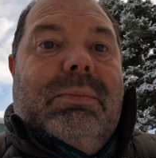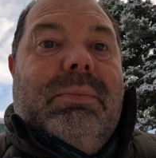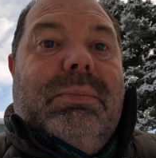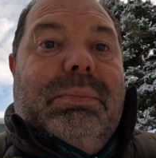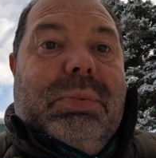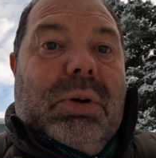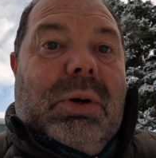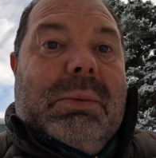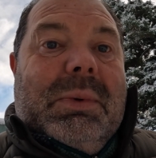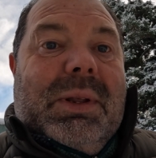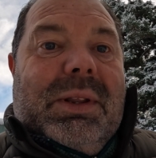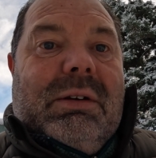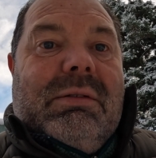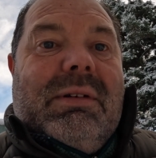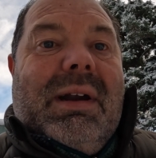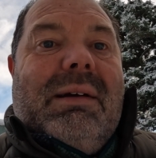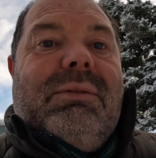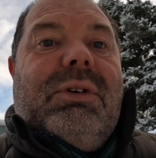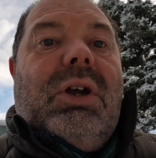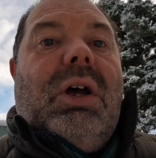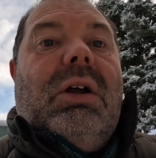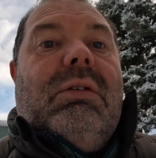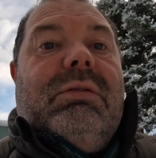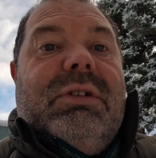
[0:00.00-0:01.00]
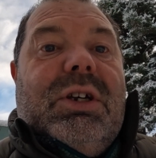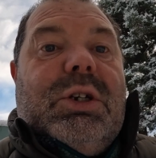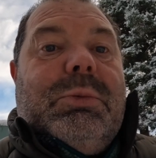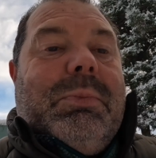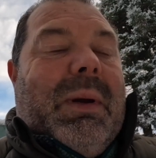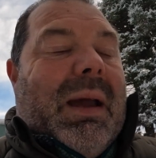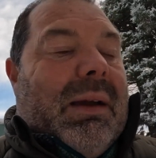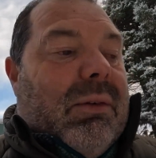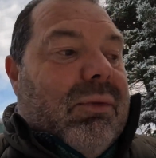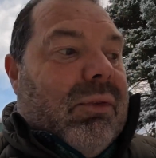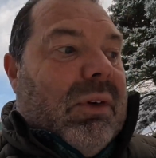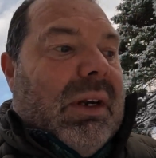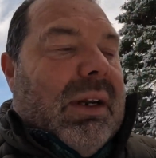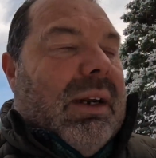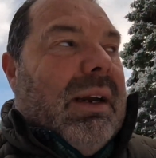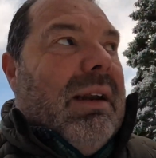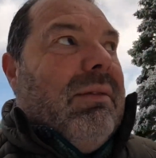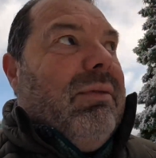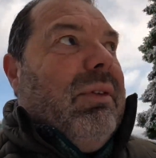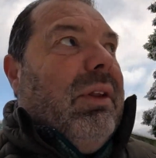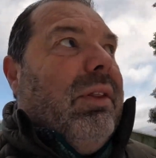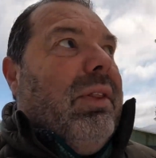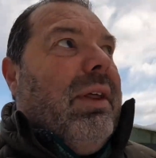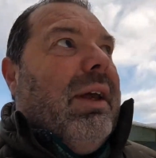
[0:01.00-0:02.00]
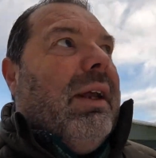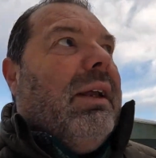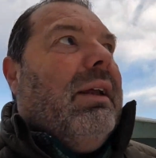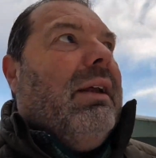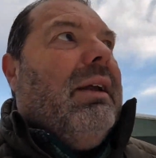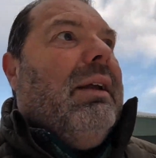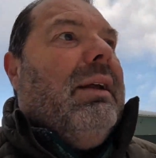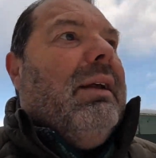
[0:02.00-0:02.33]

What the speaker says: put him in the ground all respectfully and everything.